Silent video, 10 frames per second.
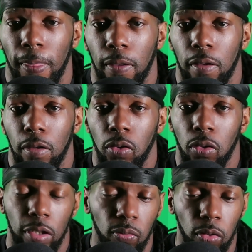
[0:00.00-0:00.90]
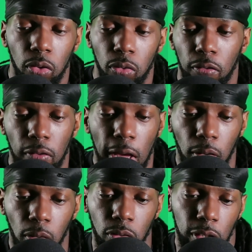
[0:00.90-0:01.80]
You don't just want to lose the fat, or
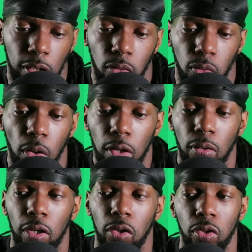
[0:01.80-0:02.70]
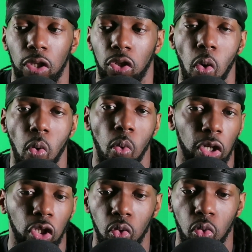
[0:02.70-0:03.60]
you're just a runner and you just don't want to
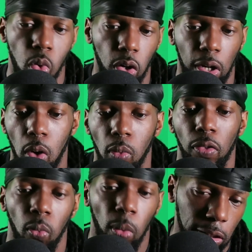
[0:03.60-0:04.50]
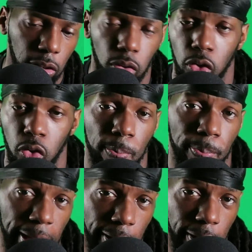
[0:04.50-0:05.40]
work out with weights. You can do
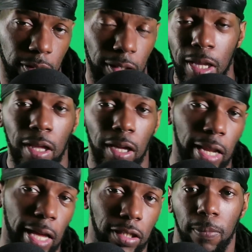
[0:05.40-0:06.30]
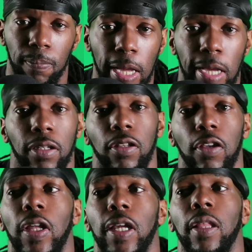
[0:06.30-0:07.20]
bands, elastic bands and stuff
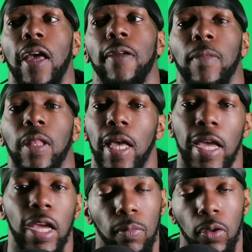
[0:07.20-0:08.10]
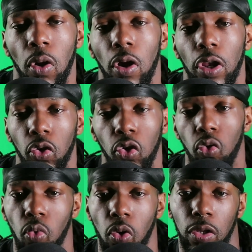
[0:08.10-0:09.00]
like that, and hit up the cardio. You can
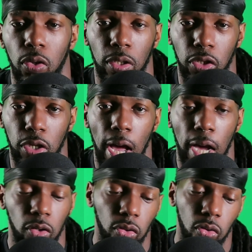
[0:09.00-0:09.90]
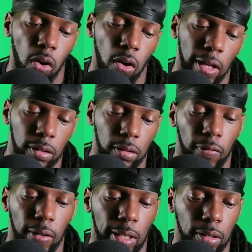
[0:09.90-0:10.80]
run, you can jog, you can do all that stuff. Like
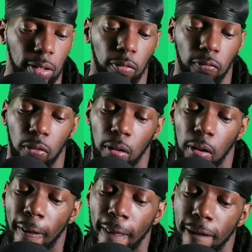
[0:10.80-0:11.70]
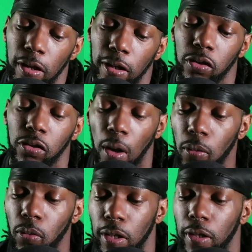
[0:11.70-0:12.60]
I said before, in
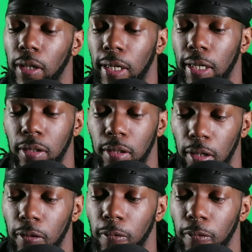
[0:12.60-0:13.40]
summary, like I said,